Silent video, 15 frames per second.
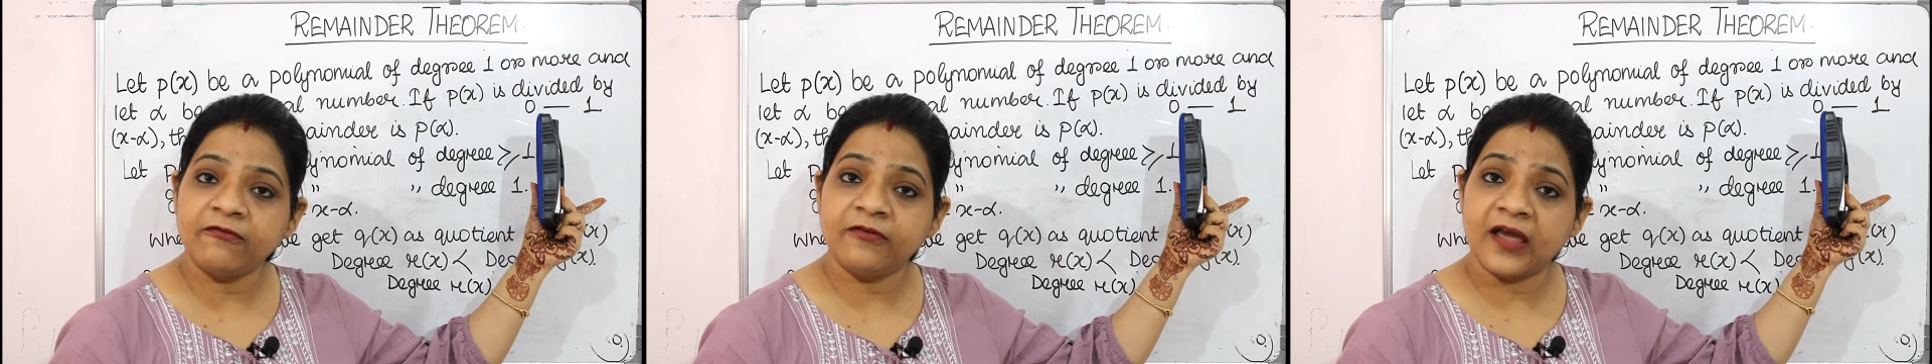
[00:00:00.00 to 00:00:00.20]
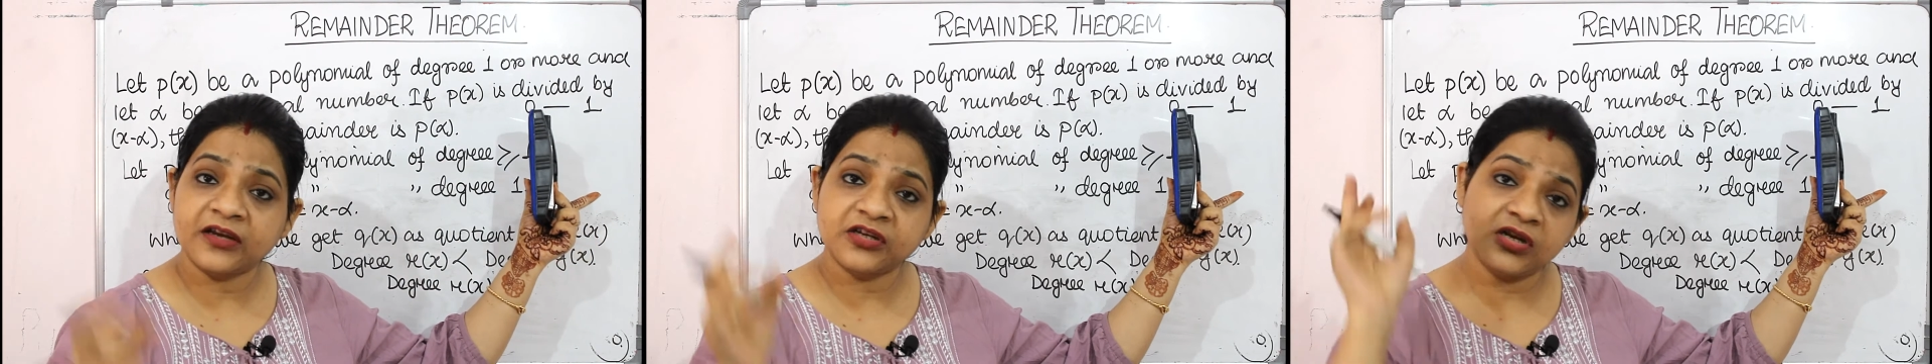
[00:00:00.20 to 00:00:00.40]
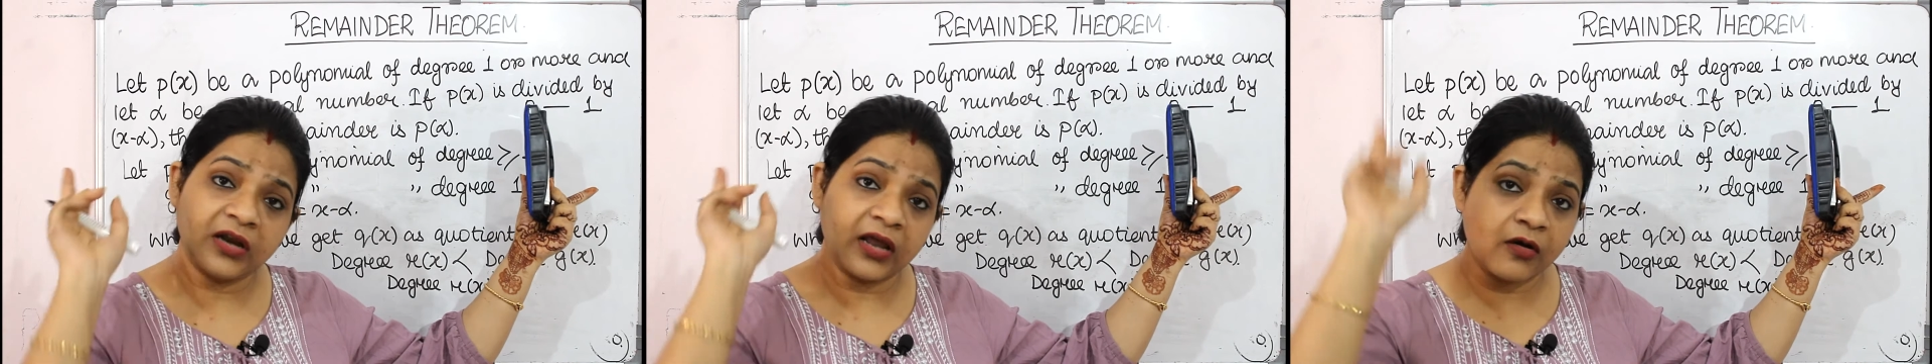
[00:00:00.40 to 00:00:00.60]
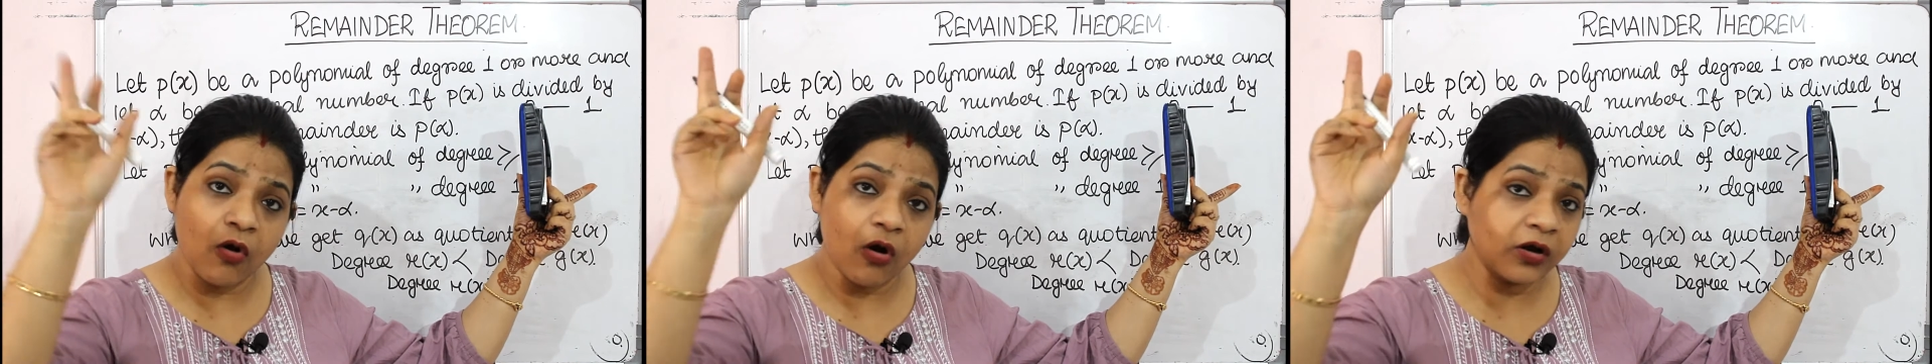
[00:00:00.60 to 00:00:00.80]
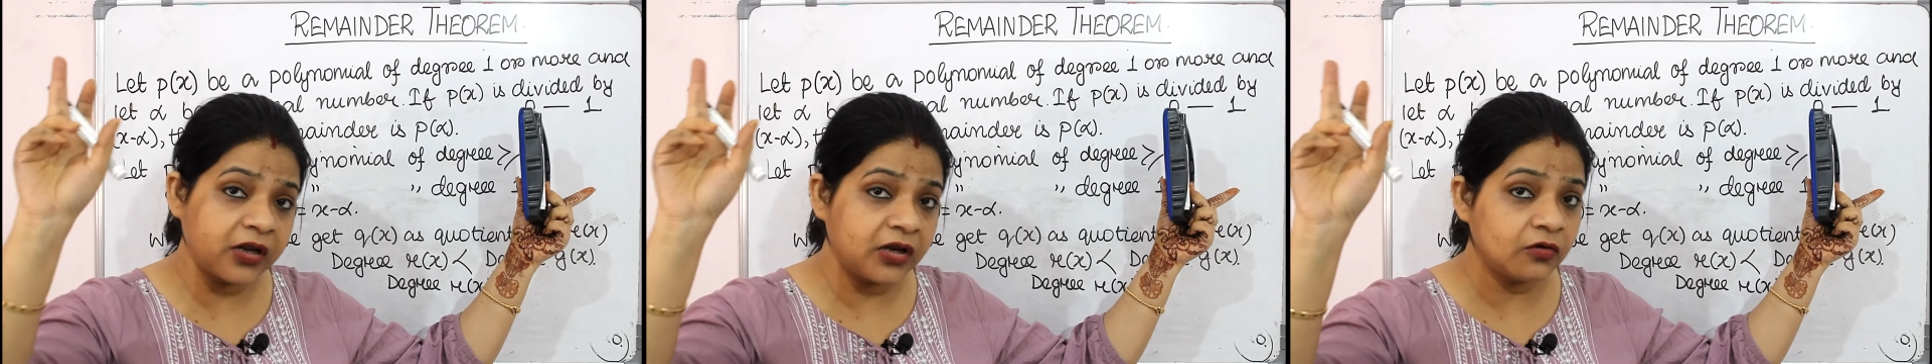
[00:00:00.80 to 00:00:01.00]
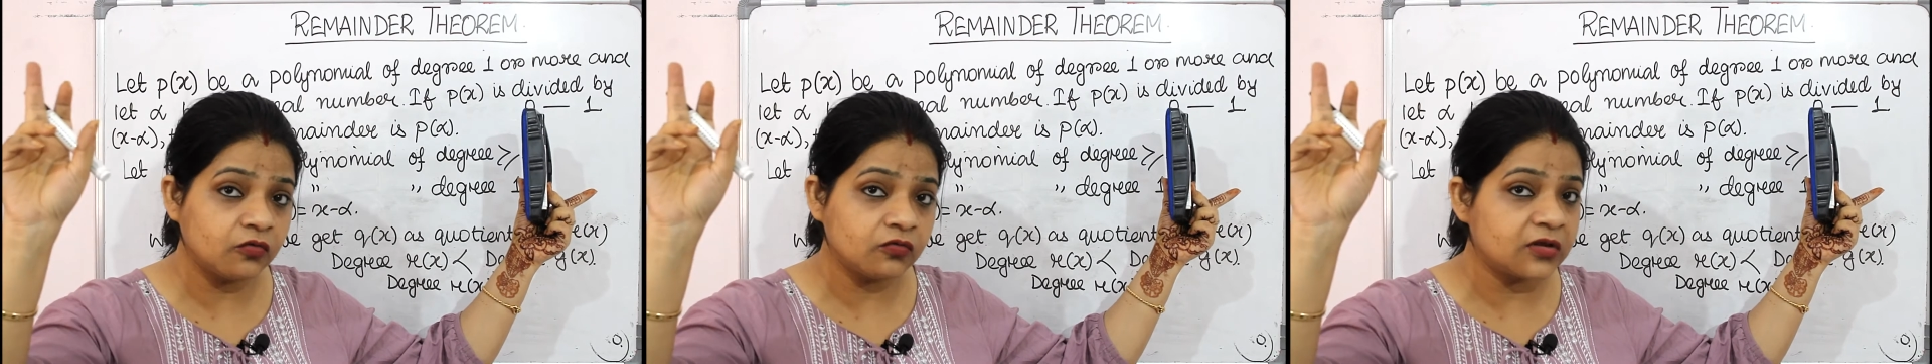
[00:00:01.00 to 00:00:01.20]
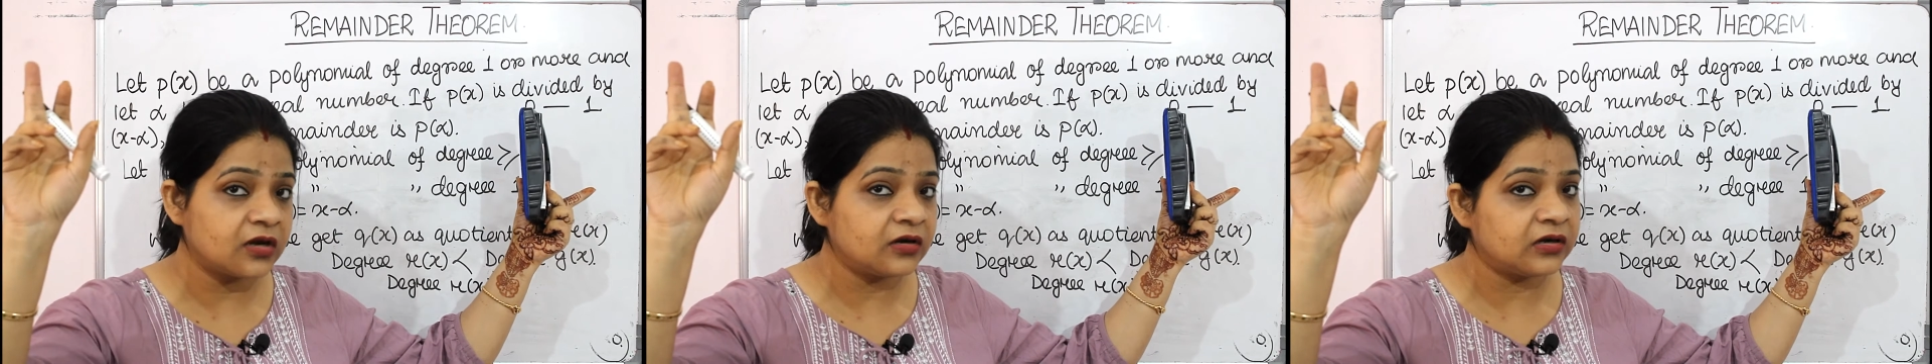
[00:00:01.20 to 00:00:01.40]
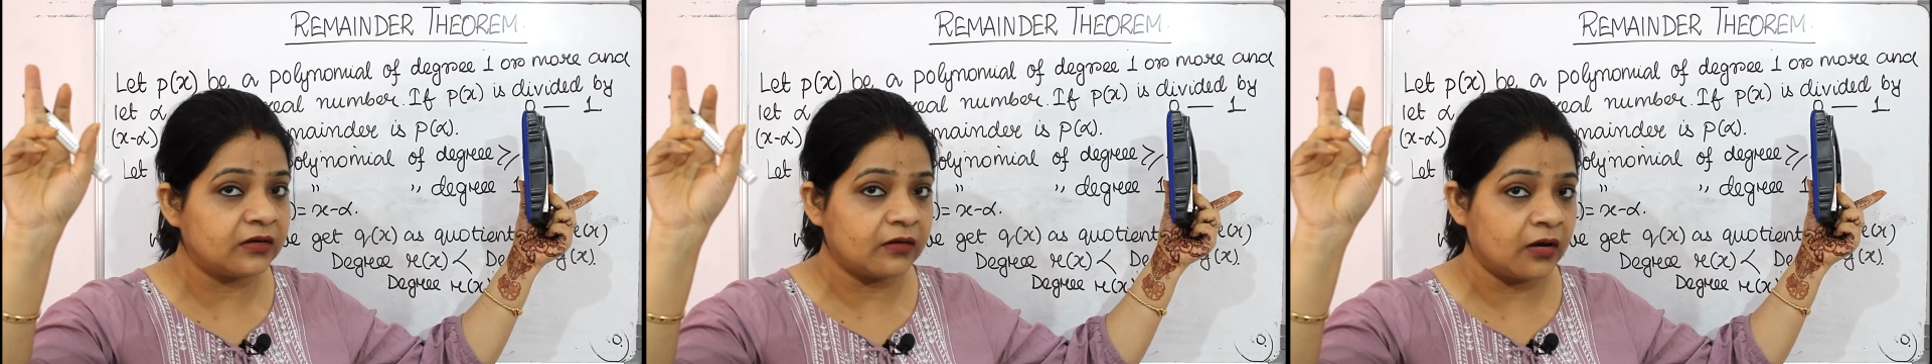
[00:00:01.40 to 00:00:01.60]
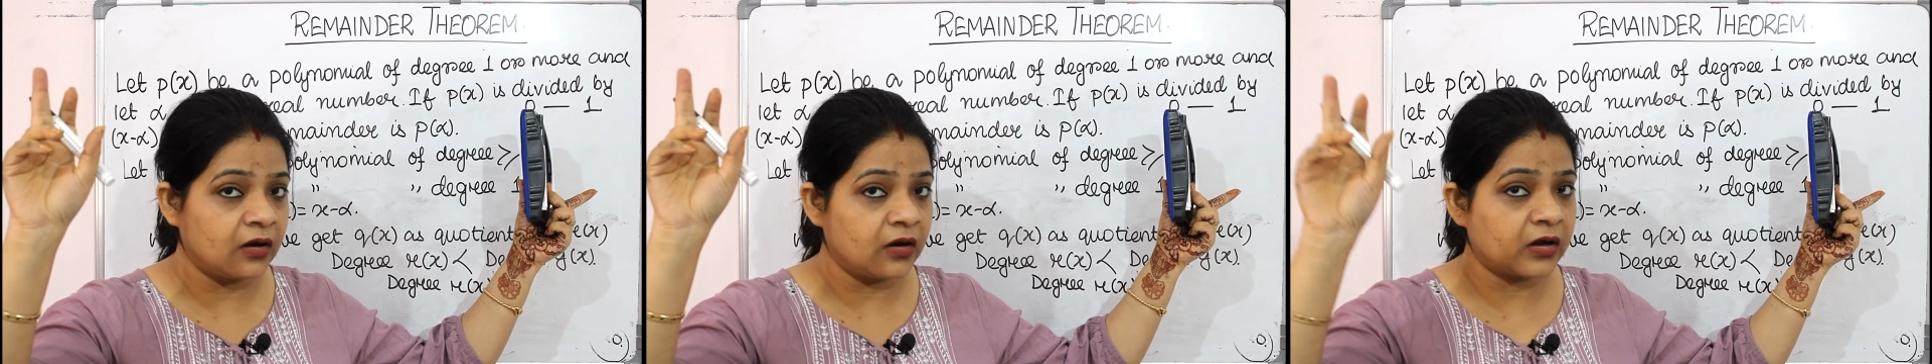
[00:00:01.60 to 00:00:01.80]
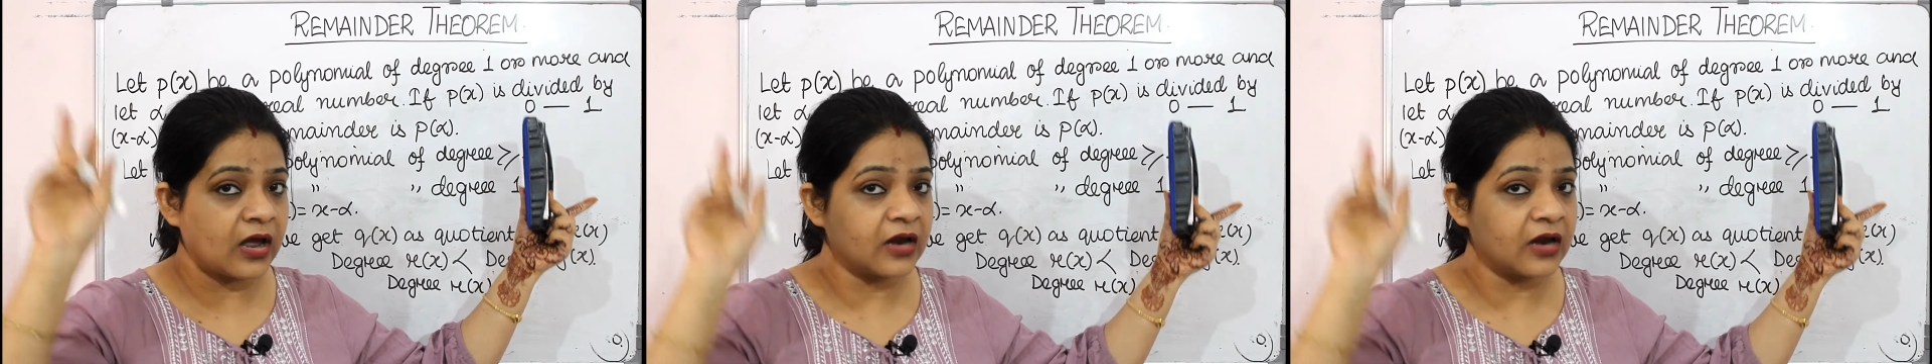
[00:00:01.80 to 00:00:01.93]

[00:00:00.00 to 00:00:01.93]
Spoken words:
fraction according to the